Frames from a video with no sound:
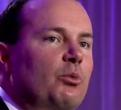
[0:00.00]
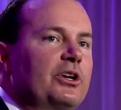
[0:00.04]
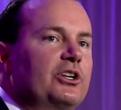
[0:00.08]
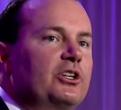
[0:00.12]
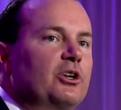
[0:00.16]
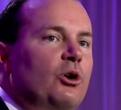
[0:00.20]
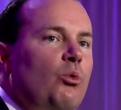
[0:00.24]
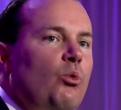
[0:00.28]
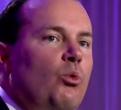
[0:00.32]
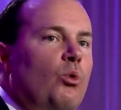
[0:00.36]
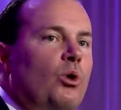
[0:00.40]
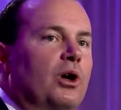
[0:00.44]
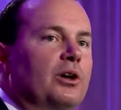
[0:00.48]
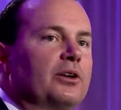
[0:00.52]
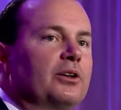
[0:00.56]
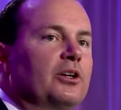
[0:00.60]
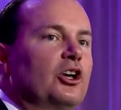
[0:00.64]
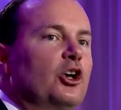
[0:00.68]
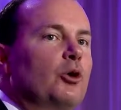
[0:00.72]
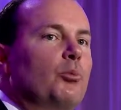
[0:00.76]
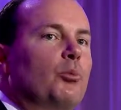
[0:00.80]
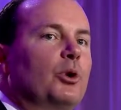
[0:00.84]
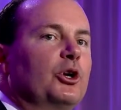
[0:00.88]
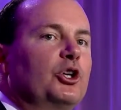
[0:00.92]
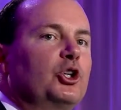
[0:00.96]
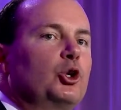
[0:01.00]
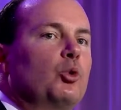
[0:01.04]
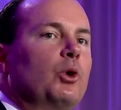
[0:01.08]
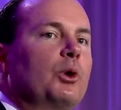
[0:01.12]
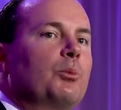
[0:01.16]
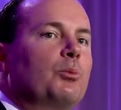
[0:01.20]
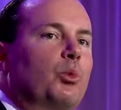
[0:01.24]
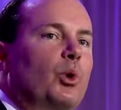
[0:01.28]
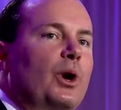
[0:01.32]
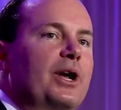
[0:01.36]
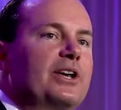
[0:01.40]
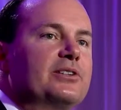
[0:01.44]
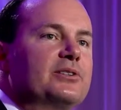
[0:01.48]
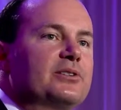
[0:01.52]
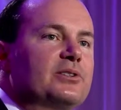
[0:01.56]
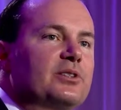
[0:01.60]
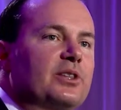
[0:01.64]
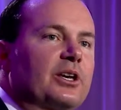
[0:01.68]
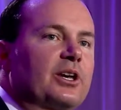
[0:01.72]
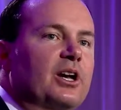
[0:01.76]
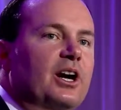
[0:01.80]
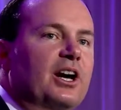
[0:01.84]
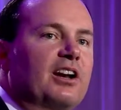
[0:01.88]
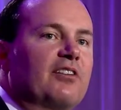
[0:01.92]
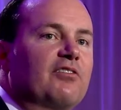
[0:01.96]
we don't want, but to embrace the
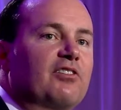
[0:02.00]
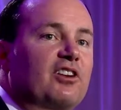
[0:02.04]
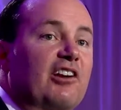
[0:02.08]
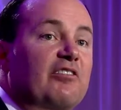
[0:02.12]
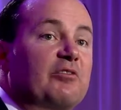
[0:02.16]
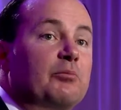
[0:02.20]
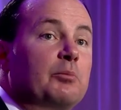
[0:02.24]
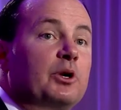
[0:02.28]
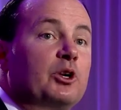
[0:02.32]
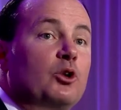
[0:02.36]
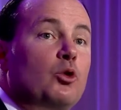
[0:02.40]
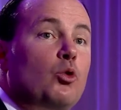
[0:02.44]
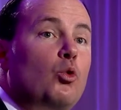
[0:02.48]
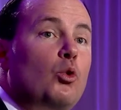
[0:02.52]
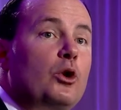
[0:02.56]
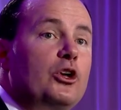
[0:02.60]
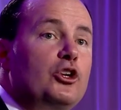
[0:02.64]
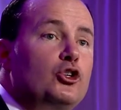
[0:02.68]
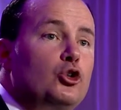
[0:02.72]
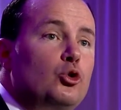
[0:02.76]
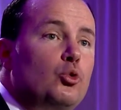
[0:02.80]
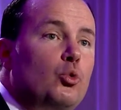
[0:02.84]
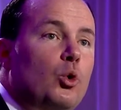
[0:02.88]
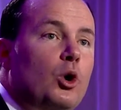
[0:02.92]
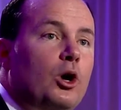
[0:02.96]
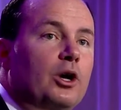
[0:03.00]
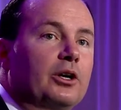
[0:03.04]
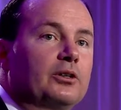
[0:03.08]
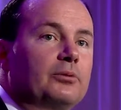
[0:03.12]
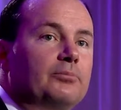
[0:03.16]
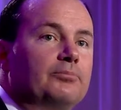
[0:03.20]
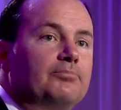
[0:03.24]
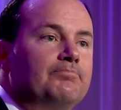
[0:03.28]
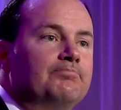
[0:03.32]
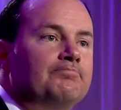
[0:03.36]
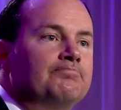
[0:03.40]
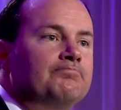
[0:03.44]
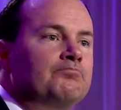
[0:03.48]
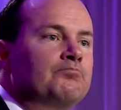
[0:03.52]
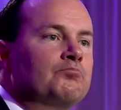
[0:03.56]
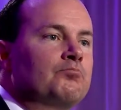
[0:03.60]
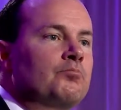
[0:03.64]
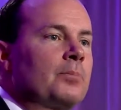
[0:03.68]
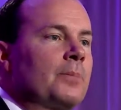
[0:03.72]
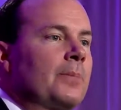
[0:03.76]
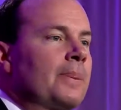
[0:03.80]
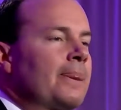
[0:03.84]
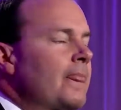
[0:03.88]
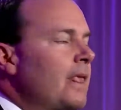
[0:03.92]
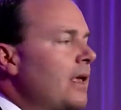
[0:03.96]
kind of government we do want.
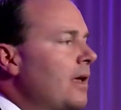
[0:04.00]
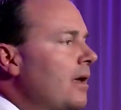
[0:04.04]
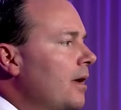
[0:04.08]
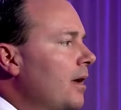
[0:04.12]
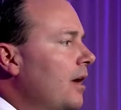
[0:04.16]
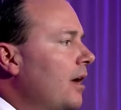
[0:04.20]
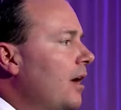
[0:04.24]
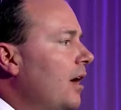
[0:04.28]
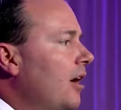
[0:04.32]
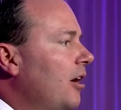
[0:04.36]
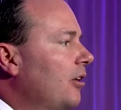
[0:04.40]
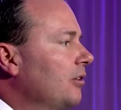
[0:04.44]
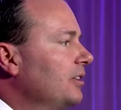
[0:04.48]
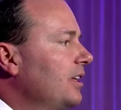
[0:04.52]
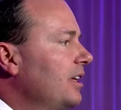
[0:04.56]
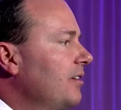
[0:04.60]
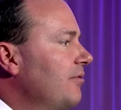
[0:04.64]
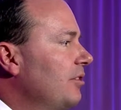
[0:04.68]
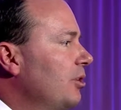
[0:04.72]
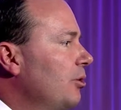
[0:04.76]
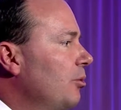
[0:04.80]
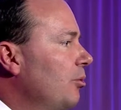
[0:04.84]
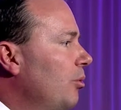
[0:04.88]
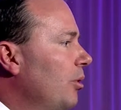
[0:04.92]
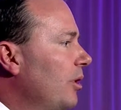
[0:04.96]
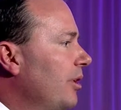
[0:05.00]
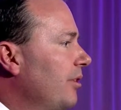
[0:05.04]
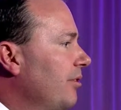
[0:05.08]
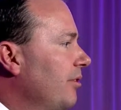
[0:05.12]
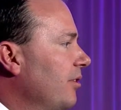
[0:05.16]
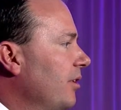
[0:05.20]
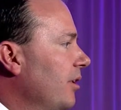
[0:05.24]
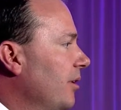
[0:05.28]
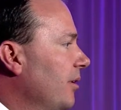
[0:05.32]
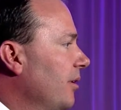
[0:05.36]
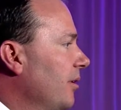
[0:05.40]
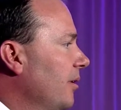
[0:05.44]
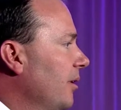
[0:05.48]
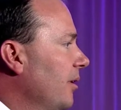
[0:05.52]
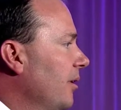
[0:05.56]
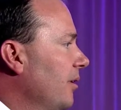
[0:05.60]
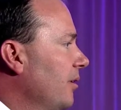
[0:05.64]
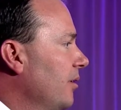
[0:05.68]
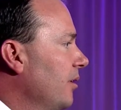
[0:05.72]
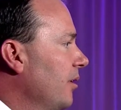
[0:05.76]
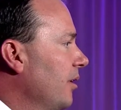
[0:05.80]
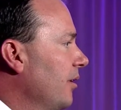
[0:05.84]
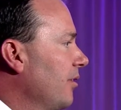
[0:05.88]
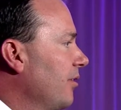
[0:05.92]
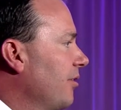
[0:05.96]
I'll leave you with a,
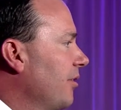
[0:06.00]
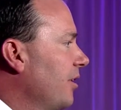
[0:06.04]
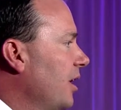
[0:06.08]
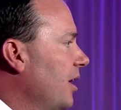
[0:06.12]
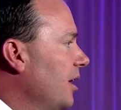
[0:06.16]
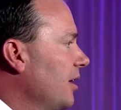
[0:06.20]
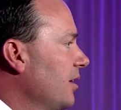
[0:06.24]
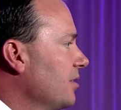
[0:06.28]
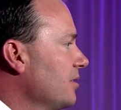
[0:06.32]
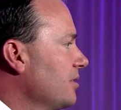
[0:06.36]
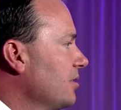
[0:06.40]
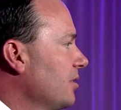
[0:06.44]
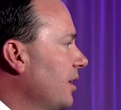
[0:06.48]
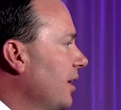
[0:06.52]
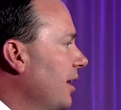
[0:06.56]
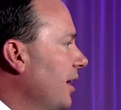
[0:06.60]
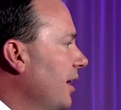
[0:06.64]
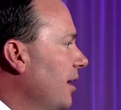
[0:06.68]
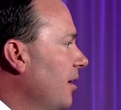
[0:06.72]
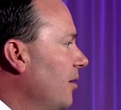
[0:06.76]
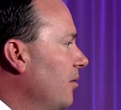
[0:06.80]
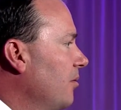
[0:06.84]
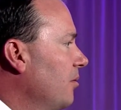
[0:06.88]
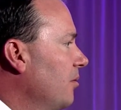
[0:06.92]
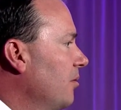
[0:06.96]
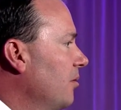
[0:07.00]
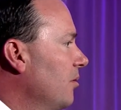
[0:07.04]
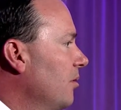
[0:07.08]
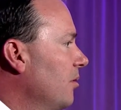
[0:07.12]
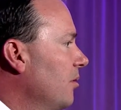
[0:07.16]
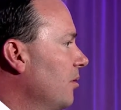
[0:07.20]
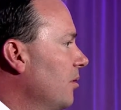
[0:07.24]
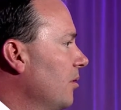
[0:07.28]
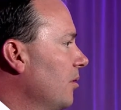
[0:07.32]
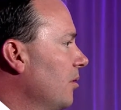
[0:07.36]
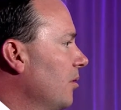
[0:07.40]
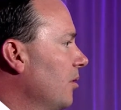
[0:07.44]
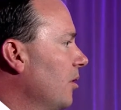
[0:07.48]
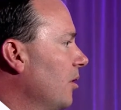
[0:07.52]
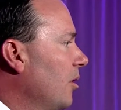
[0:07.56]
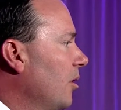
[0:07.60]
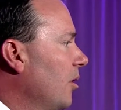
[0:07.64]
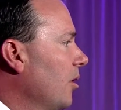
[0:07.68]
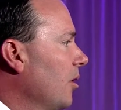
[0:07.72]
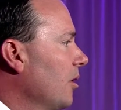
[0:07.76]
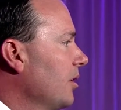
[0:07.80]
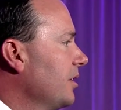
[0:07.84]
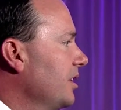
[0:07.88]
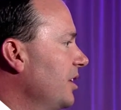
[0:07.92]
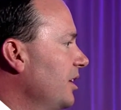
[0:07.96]
a, a thought as to how
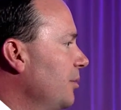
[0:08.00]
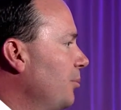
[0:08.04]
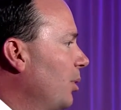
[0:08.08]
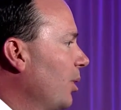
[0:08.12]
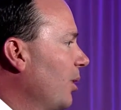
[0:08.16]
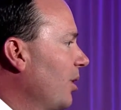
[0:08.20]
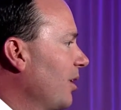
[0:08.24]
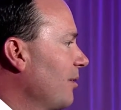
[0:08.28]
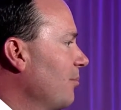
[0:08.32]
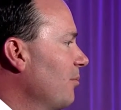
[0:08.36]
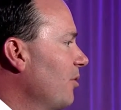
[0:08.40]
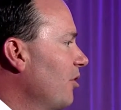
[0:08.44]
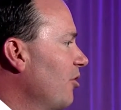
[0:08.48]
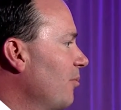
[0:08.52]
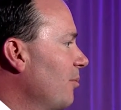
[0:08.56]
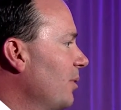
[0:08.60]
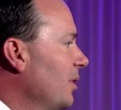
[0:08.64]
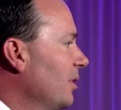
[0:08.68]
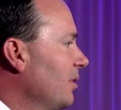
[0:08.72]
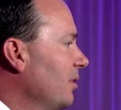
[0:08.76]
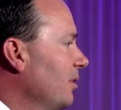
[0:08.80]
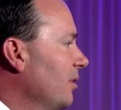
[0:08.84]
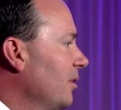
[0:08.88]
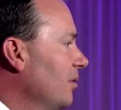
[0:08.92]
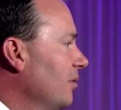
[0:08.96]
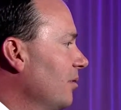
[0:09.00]
our Tea Party movement